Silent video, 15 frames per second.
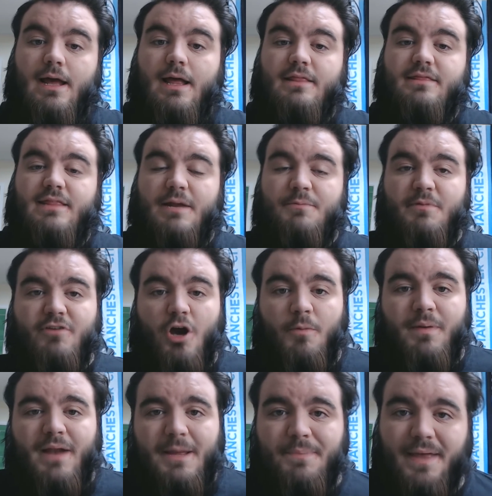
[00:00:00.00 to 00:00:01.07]
then we've got to
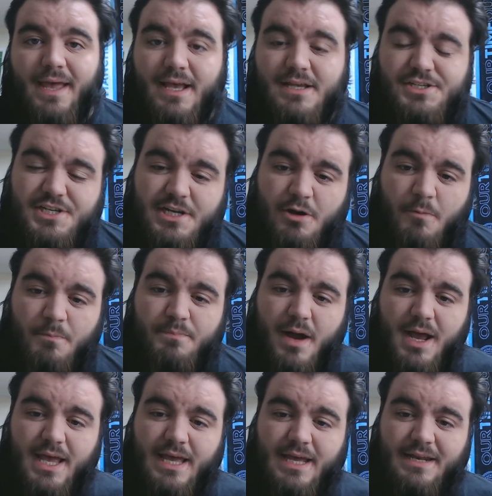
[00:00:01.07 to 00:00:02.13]
play PSG or
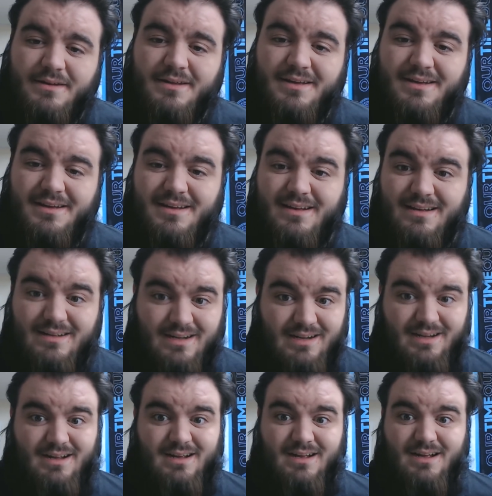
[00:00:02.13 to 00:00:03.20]
Bayern.
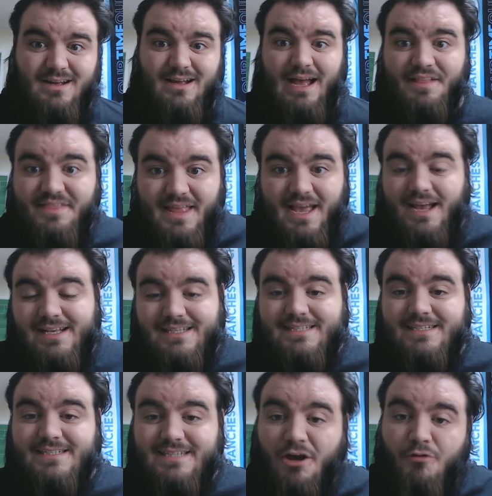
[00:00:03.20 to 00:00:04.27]
And that
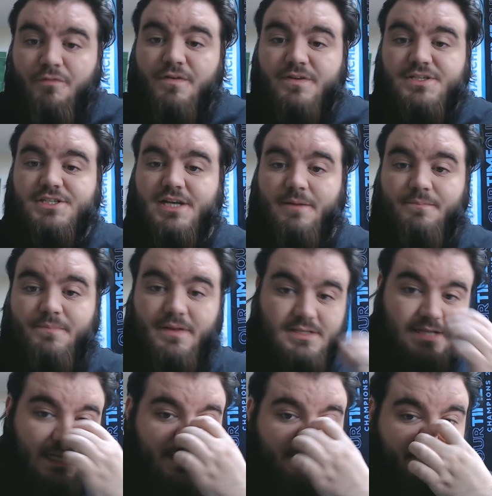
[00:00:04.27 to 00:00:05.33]
itself is a Champions
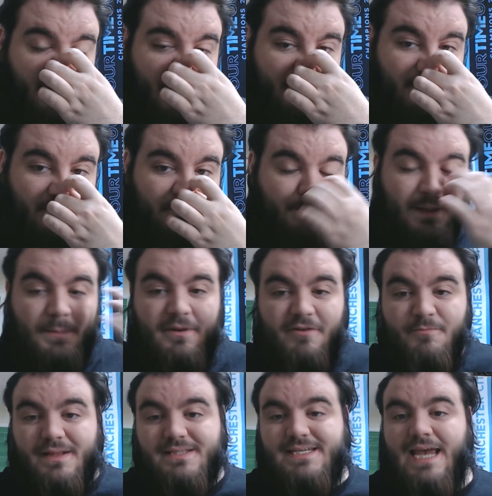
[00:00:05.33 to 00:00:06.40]
League final. People have
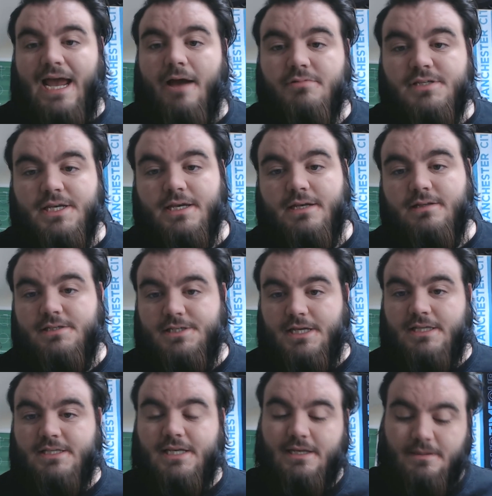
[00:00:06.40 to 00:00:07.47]
been touting
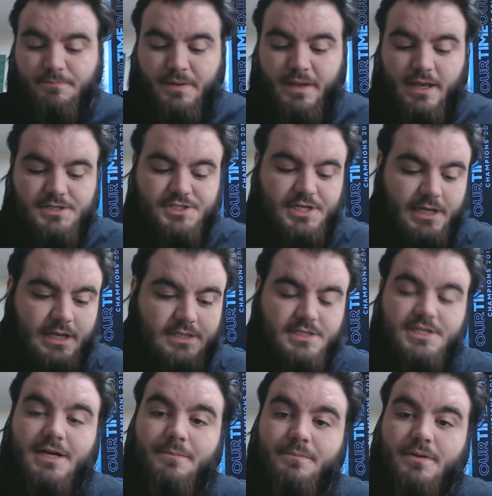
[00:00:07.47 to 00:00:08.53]
City PSG as a
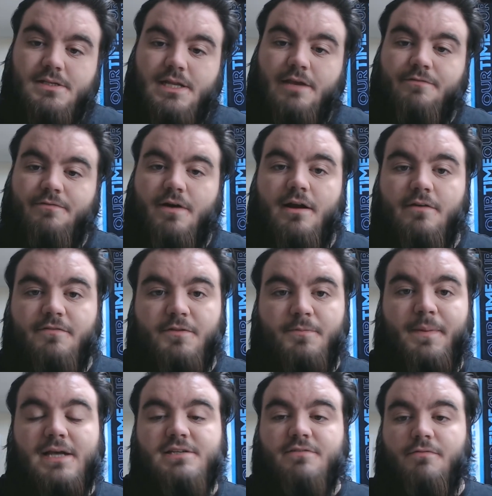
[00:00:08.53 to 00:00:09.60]
Champions League final for the
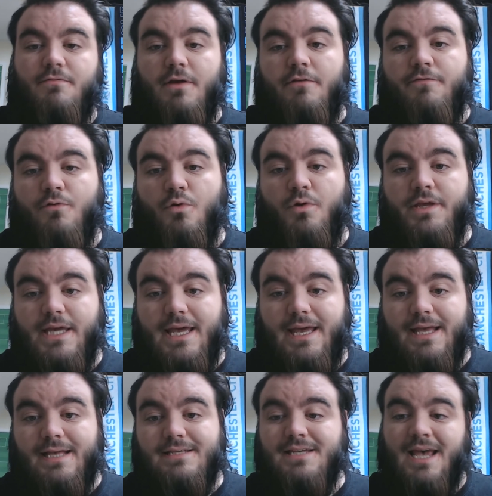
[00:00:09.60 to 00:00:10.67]
past 3 or 4
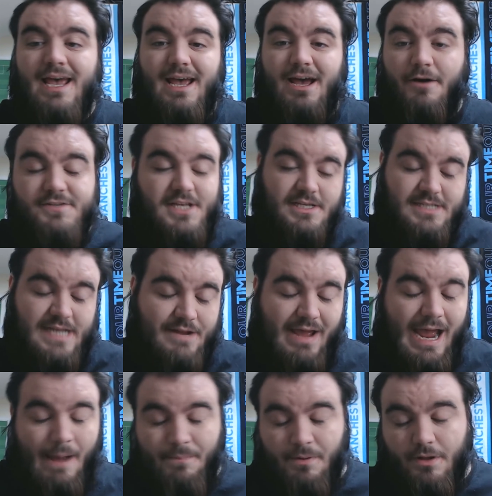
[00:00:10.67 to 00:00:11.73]
years. Obviously, it's never
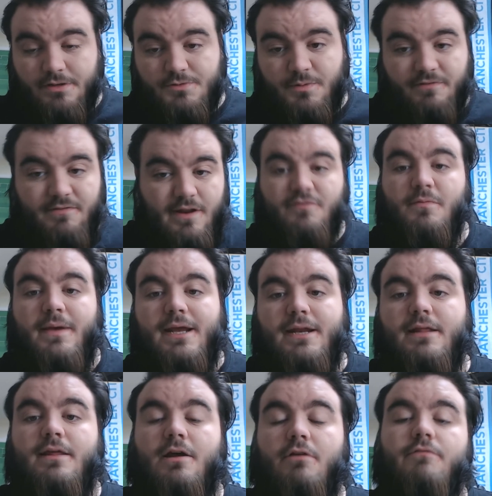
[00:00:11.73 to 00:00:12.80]
happened. We've never made
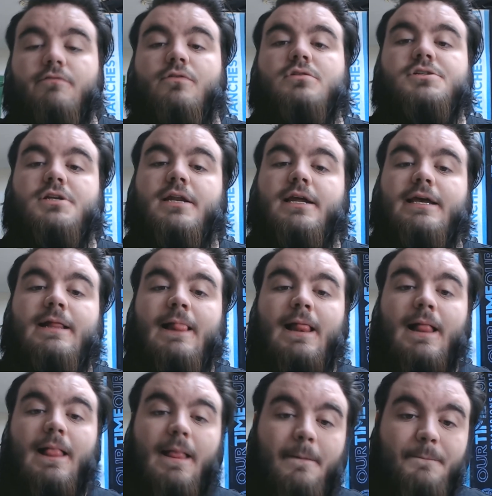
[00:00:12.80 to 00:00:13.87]
it there, unfortunately.
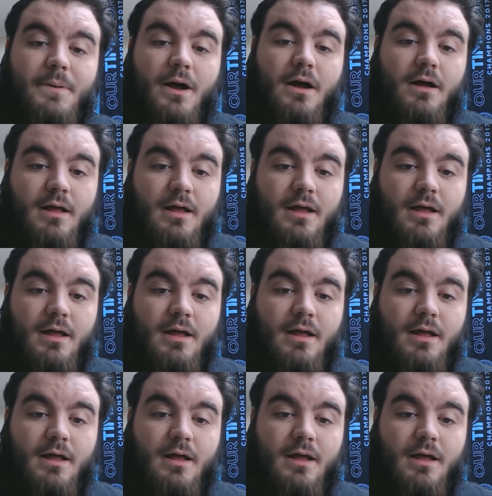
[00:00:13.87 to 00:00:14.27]
But